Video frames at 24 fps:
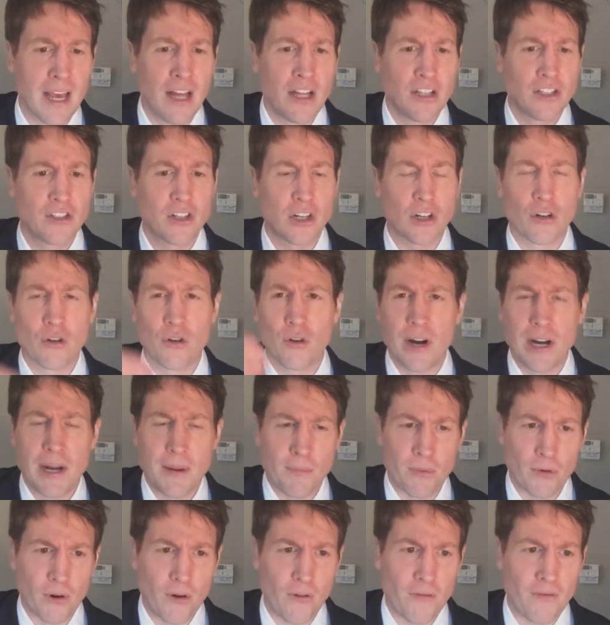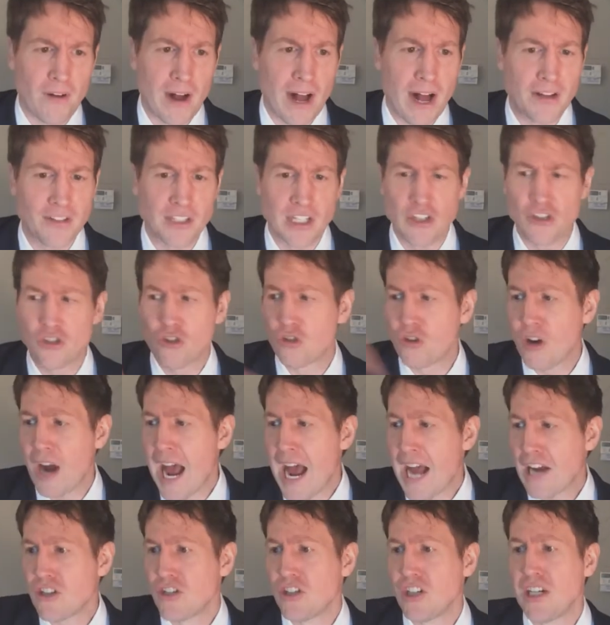Start creating profiles and
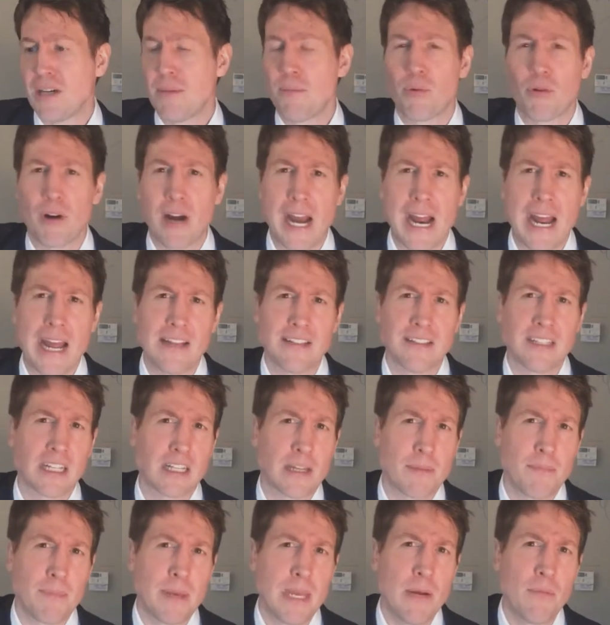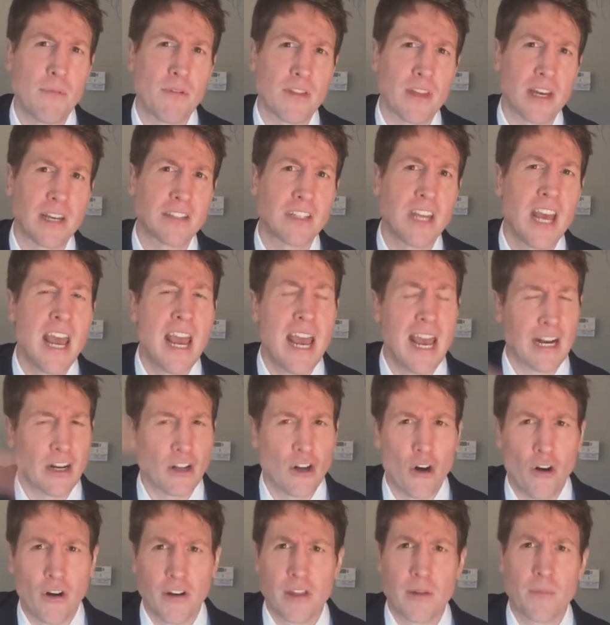trashing brands that compete with us and
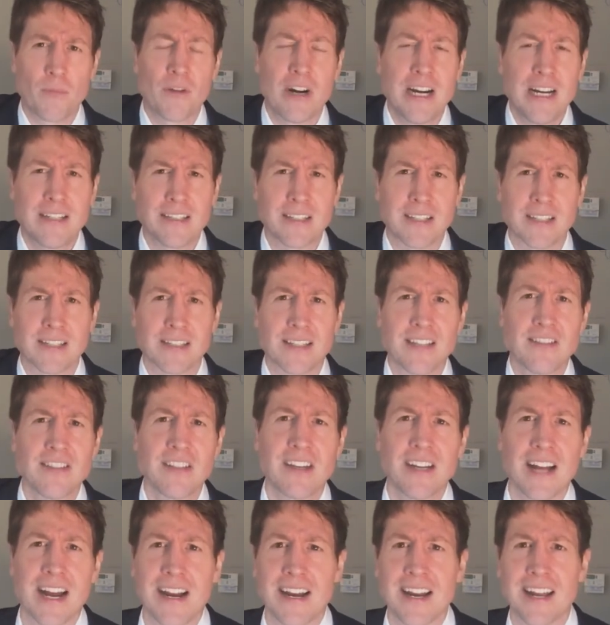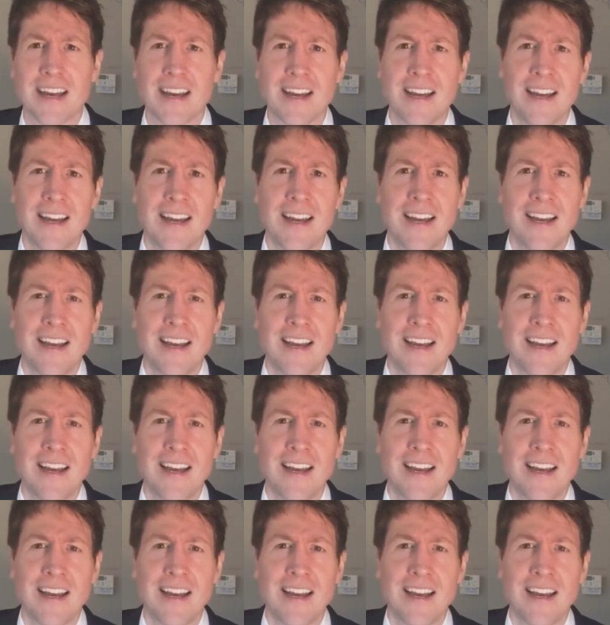calling them racist. That's a good idea.